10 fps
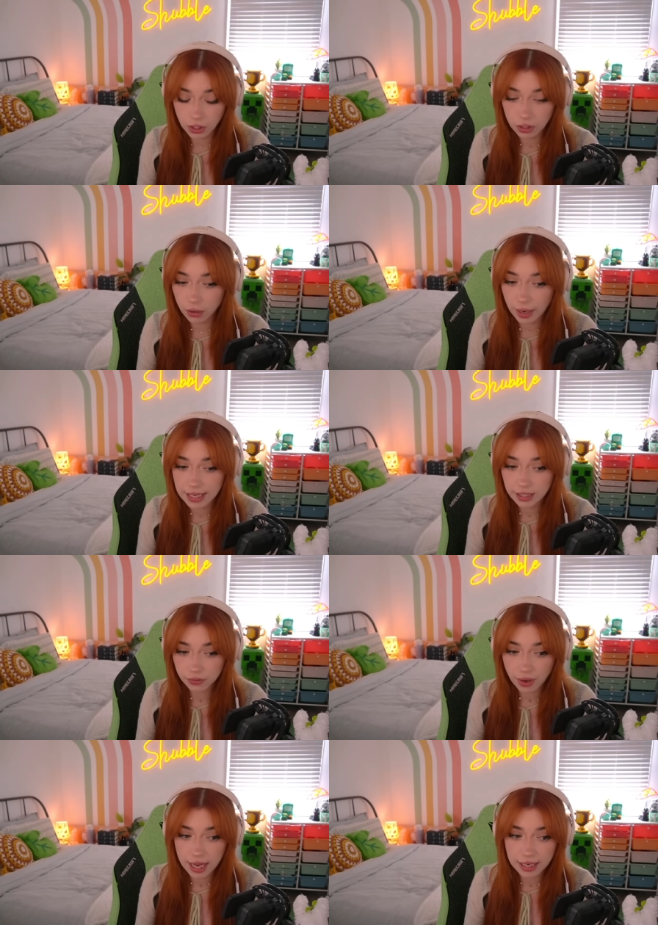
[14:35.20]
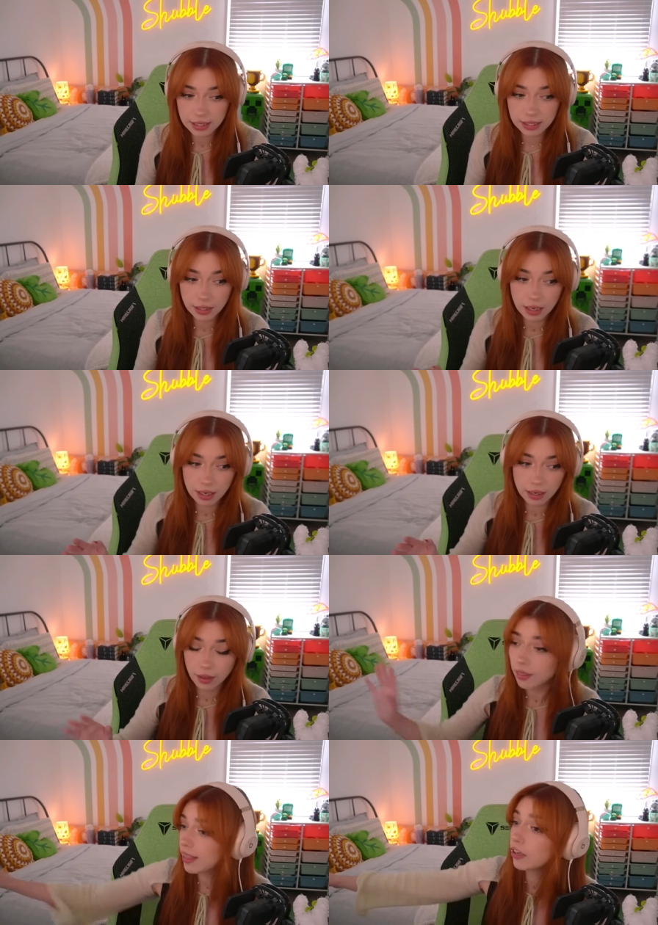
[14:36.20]
are ways to find
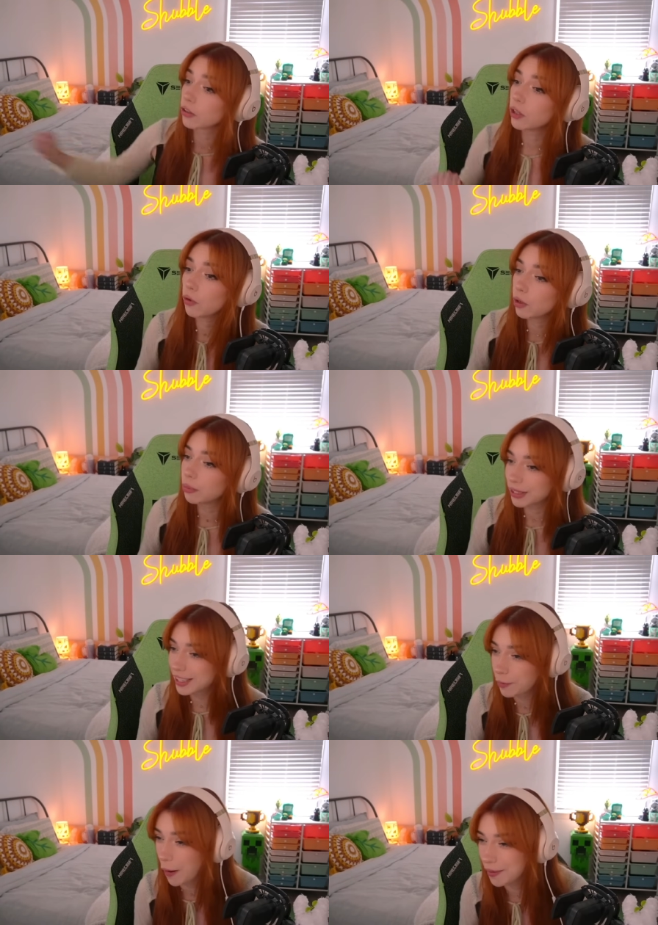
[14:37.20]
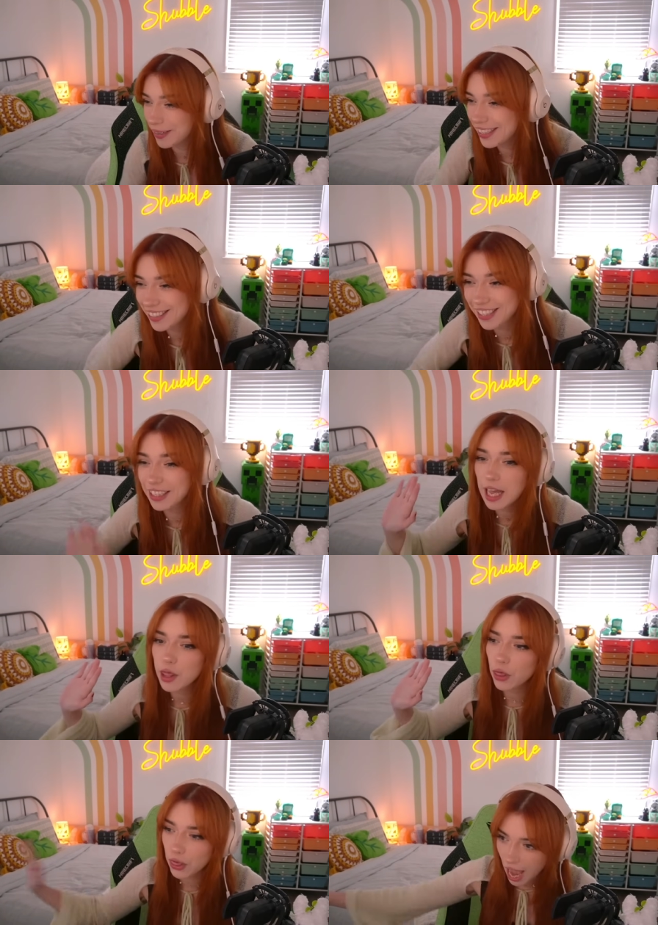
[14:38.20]
their local police department to let
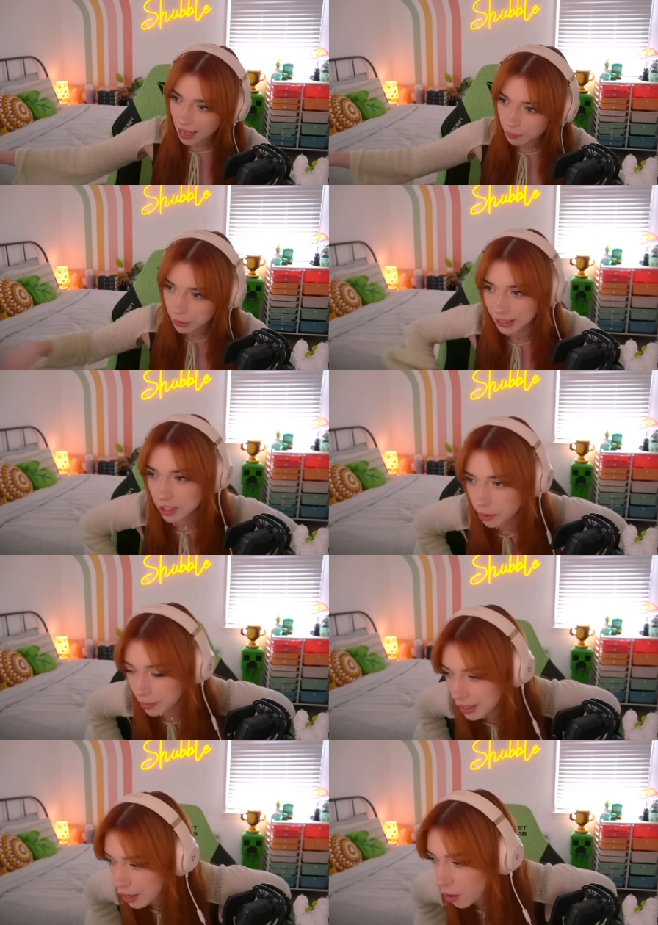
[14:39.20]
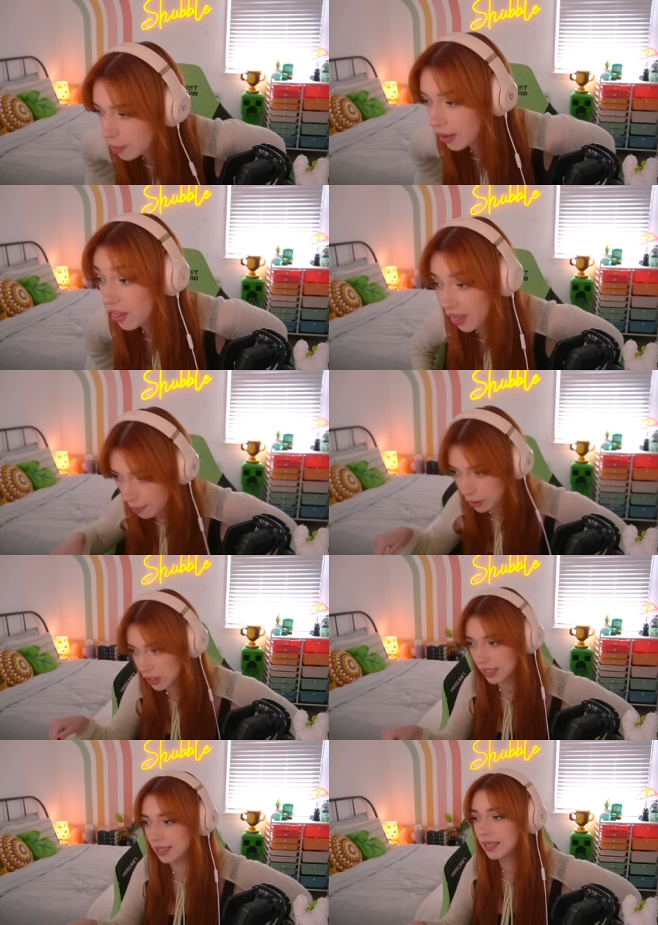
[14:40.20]
that police department know about that
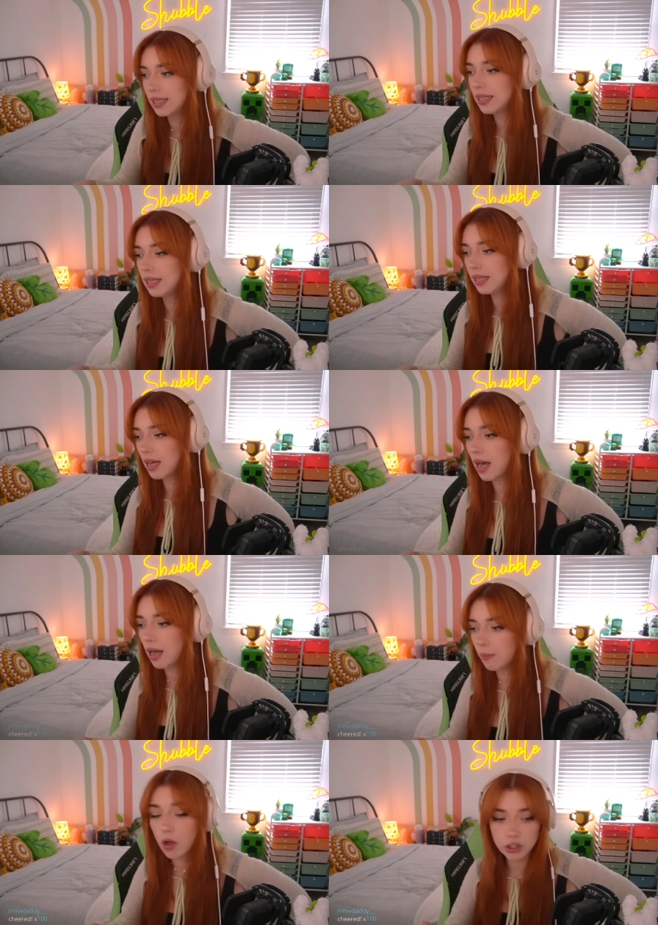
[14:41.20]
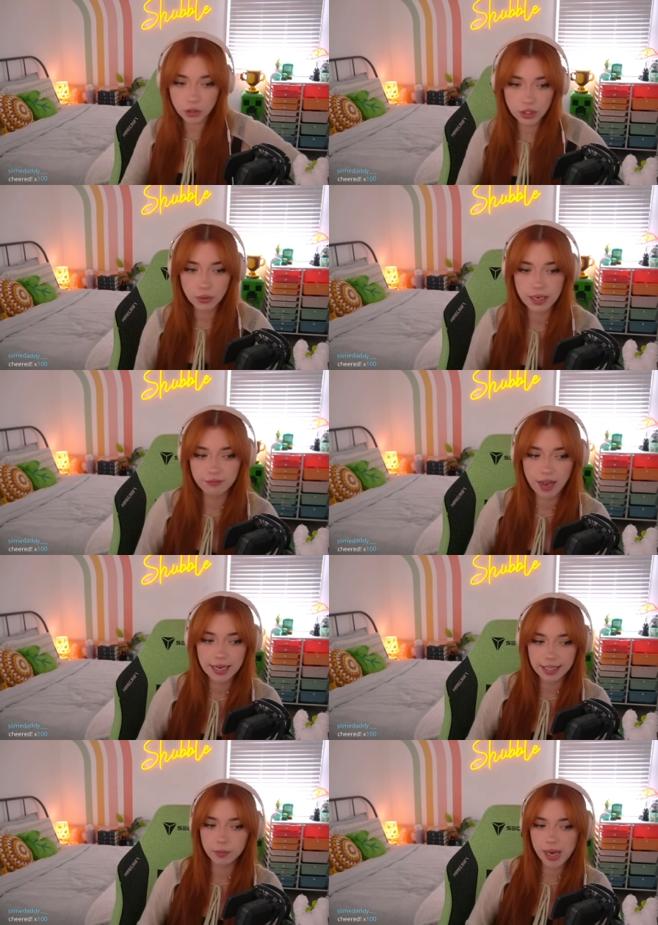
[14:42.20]
person. Also, you can find
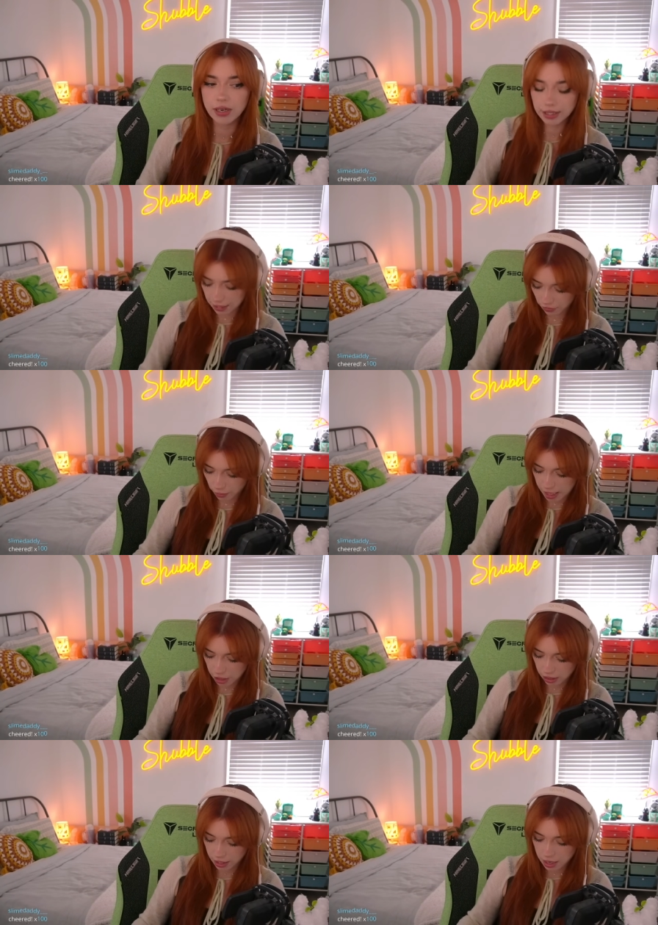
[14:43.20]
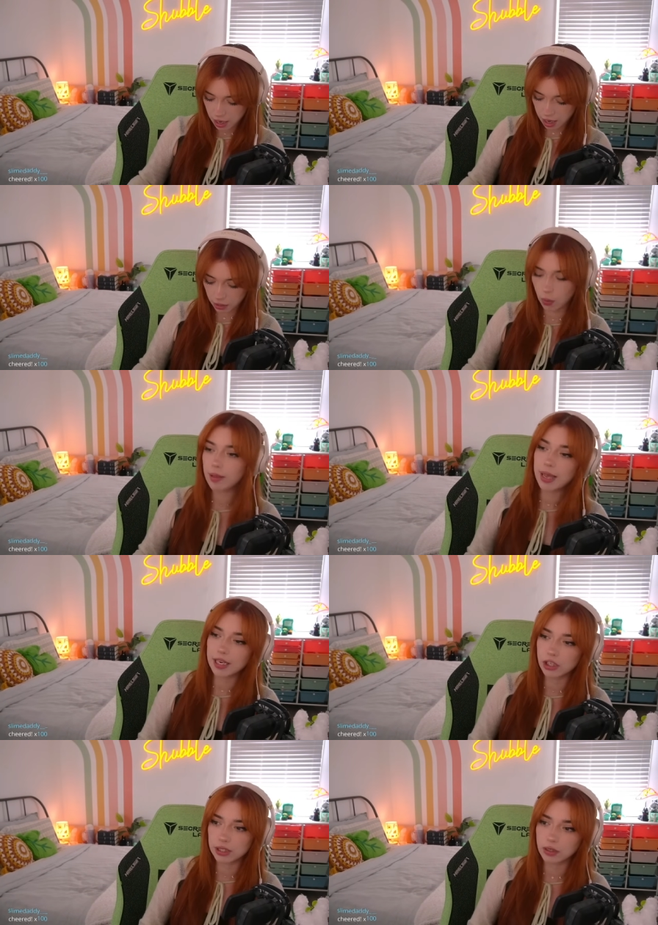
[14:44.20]
their parents' information on the white
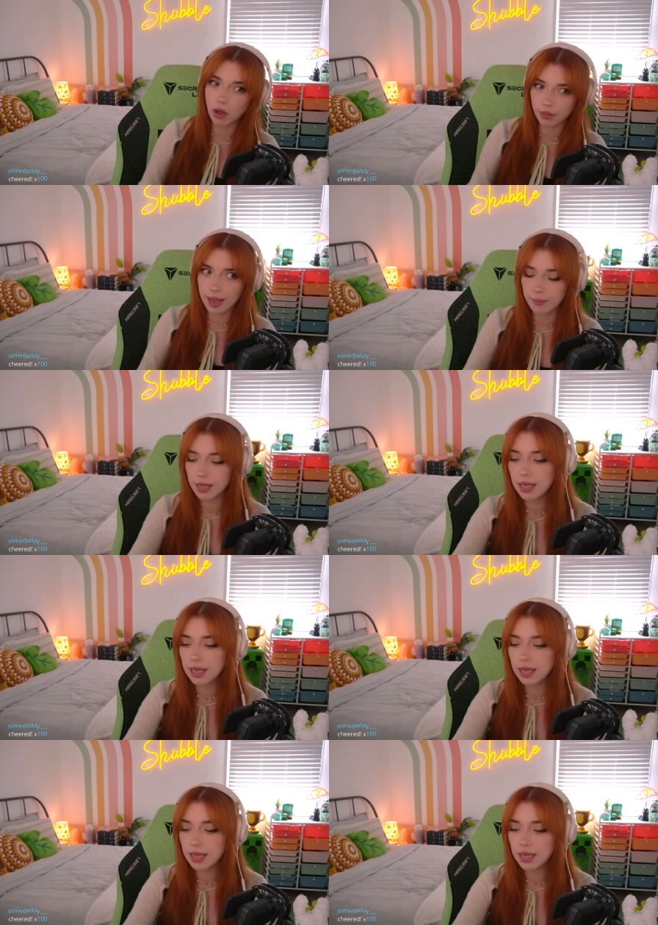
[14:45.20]
pages and call them.